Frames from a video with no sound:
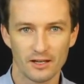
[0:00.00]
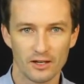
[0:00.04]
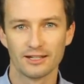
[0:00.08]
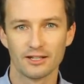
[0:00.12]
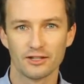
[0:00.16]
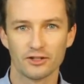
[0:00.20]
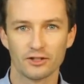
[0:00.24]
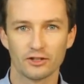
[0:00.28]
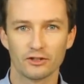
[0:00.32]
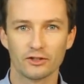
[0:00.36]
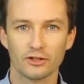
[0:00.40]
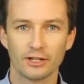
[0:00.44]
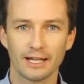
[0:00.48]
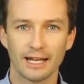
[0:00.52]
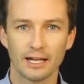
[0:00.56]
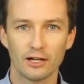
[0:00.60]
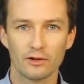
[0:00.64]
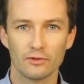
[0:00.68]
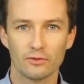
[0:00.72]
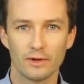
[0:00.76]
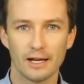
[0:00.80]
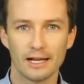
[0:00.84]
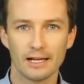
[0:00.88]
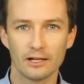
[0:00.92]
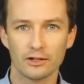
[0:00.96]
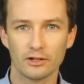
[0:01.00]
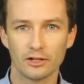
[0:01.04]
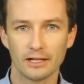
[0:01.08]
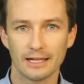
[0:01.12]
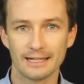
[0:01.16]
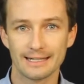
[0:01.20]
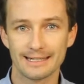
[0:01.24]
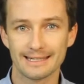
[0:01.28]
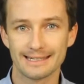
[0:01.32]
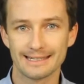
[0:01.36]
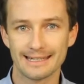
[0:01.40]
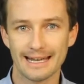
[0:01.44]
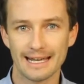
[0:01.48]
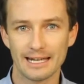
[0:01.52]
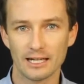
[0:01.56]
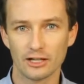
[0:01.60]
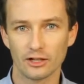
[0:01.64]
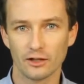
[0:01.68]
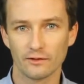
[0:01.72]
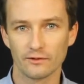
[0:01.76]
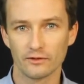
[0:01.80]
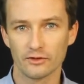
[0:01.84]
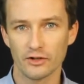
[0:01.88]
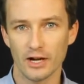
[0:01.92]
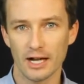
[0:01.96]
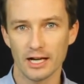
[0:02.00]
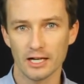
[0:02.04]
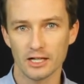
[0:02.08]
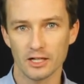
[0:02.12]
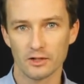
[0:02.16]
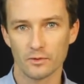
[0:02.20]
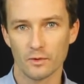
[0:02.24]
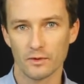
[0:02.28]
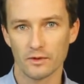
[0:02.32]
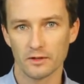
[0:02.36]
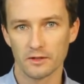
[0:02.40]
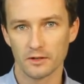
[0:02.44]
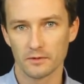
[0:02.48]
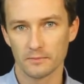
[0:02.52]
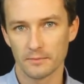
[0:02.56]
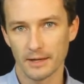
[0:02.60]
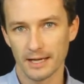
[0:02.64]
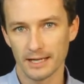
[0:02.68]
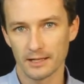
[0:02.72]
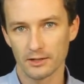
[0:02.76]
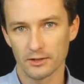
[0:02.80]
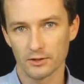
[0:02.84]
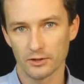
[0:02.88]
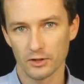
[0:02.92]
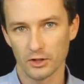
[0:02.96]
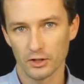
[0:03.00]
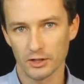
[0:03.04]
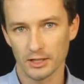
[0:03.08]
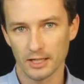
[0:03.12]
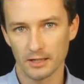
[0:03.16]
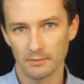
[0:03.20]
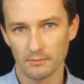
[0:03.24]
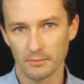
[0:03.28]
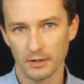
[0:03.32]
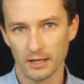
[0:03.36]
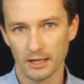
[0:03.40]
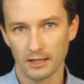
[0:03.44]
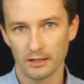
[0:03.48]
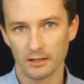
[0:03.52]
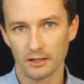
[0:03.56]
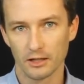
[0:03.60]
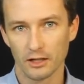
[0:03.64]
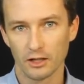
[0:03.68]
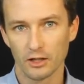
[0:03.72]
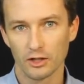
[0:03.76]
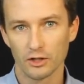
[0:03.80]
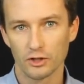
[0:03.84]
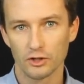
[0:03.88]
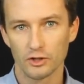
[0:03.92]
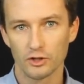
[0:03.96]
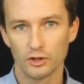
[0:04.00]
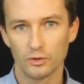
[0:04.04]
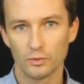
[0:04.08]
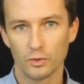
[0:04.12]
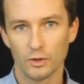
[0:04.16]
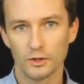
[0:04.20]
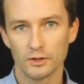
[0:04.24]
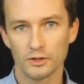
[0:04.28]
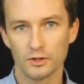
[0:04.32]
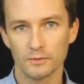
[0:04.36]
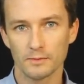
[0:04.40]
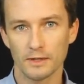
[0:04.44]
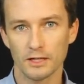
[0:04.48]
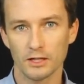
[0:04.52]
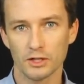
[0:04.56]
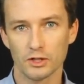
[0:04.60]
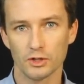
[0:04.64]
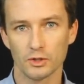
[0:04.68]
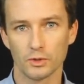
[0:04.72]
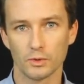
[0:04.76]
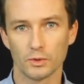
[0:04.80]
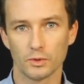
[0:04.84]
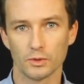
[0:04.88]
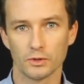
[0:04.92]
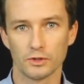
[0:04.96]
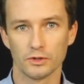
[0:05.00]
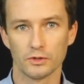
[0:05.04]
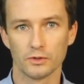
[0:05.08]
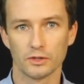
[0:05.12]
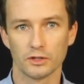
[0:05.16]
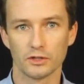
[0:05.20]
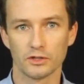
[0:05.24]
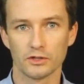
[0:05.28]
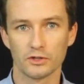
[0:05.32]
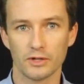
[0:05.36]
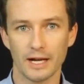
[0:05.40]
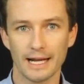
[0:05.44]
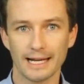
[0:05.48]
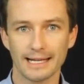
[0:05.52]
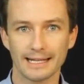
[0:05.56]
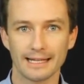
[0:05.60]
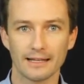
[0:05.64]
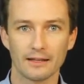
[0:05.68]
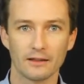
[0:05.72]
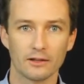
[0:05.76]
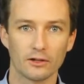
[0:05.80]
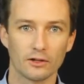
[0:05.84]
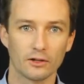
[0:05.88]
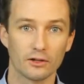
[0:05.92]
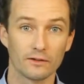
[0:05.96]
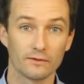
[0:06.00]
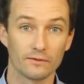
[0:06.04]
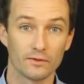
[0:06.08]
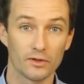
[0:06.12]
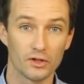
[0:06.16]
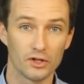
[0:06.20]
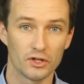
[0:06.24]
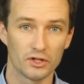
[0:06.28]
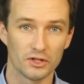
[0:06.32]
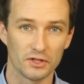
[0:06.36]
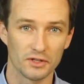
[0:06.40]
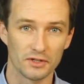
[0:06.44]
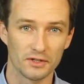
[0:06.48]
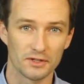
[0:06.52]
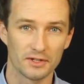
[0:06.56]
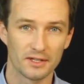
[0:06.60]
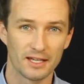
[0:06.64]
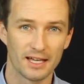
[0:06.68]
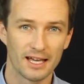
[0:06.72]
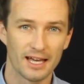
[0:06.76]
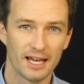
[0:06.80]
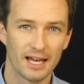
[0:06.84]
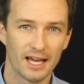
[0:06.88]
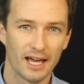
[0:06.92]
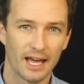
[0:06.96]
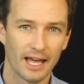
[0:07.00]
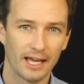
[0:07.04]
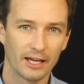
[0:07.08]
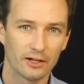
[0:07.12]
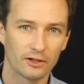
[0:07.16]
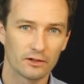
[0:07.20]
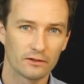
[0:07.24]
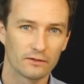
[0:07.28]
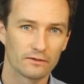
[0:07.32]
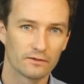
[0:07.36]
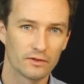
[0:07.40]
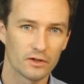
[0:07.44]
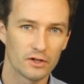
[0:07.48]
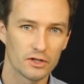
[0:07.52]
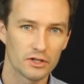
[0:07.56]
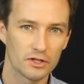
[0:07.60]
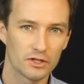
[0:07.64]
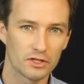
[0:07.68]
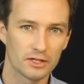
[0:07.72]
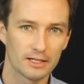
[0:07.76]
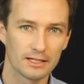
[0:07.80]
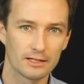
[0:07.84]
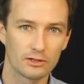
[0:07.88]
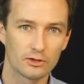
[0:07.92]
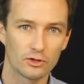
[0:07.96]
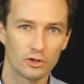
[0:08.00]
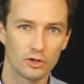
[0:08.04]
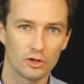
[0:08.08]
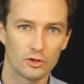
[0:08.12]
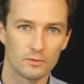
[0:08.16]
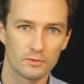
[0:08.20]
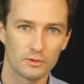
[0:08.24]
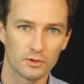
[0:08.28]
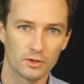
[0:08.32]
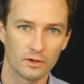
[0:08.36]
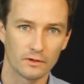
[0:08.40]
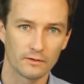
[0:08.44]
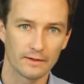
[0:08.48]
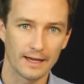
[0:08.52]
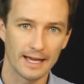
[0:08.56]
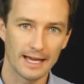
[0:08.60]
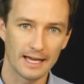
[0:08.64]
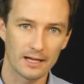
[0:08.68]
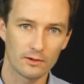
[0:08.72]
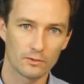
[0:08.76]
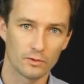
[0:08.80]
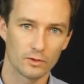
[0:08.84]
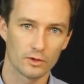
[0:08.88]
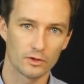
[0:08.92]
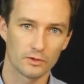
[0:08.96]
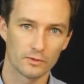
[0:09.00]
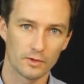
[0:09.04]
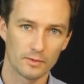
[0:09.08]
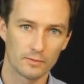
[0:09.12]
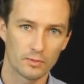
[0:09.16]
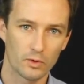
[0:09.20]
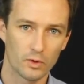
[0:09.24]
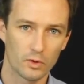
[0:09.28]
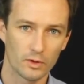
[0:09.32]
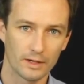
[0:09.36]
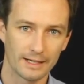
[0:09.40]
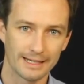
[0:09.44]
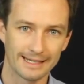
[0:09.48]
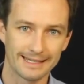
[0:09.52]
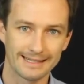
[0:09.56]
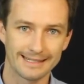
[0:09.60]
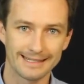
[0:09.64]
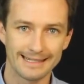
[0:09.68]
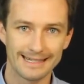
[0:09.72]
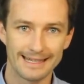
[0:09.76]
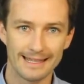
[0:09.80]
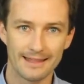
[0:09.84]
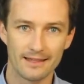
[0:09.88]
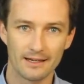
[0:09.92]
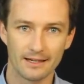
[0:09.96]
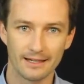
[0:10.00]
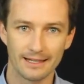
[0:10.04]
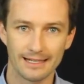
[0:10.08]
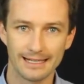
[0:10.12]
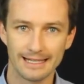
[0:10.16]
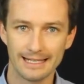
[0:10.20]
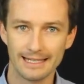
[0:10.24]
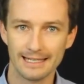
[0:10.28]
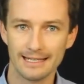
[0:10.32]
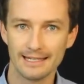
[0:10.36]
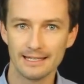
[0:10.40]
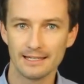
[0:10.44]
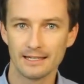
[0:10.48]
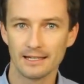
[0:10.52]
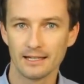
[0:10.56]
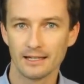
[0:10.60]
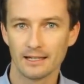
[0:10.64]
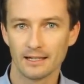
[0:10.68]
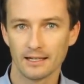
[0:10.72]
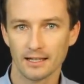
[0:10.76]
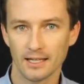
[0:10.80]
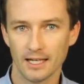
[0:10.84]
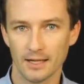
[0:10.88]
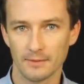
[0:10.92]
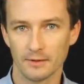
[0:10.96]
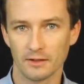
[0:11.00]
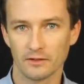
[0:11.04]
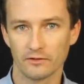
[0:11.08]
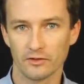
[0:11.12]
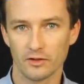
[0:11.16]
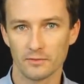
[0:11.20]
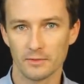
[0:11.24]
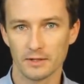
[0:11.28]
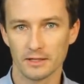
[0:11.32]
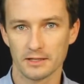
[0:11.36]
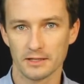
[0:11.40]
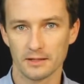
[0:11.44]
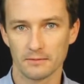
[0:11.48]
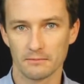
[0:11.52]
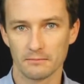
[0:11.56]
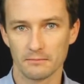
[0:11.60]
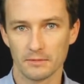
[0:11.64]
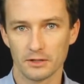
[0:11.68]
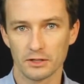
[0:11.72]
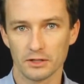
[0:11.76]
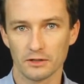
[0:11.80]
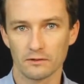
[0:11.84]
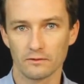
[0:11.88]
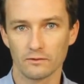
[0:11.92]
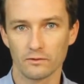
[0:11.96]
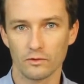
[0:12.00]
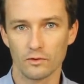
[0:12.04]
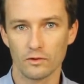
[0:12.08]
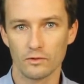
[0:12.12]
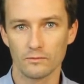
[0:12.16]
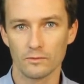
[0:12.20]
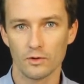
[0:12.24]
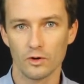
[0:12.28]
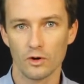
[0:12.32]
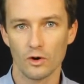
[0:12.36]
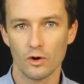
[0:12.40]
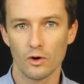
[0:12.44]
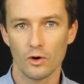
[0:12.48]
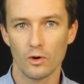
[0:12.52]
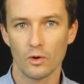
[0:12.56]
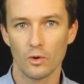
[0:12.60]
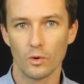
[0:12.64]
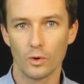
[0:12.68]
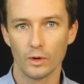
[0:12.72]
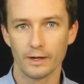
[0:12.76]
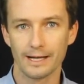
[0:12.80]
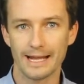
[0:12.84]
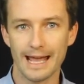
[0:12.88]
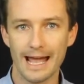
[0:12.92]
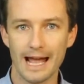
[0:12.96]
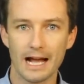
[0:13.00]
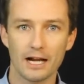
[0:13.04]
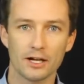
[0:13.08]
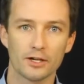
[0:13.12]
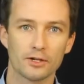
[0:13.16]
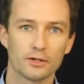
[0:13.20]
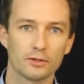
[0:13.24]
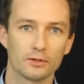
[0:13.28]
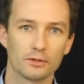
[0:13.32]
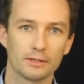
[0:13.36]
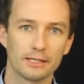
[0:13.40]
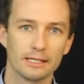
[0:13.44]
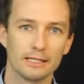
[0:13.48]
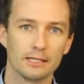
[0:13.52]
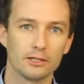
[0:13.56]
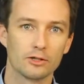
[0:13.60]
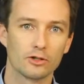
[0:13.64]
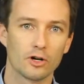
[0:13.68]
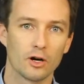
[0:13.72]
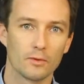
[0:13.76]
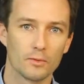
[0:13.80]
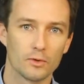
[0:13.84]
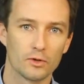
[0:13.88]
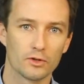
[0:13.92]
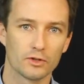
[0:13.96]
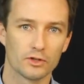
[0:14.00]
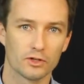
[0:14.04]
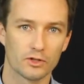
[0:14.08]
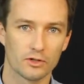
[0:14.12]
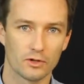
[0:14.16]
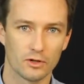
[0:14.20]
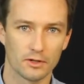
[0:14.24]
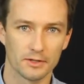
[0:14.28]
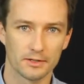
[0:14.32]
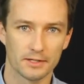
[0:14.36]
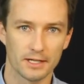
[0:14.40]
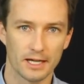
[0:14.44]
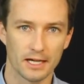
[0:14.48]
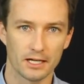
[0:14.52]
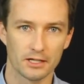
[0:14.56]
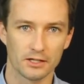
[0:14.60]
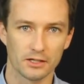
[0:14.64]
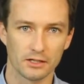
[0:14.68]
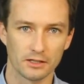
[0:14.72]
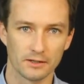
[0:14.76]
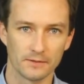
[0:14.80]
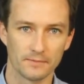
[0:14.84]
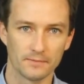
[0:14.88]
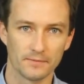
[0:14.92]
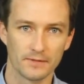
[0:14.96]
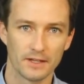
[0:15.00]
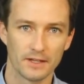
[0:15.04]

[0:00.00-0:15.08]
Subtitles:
So to get a really good understanding of traction within a paid search campaign, you want to make sure you are tracking the conversions. A conversion in terms of AdWords reporting is either a lead coming from a submission form or an actual e-commerce transaction.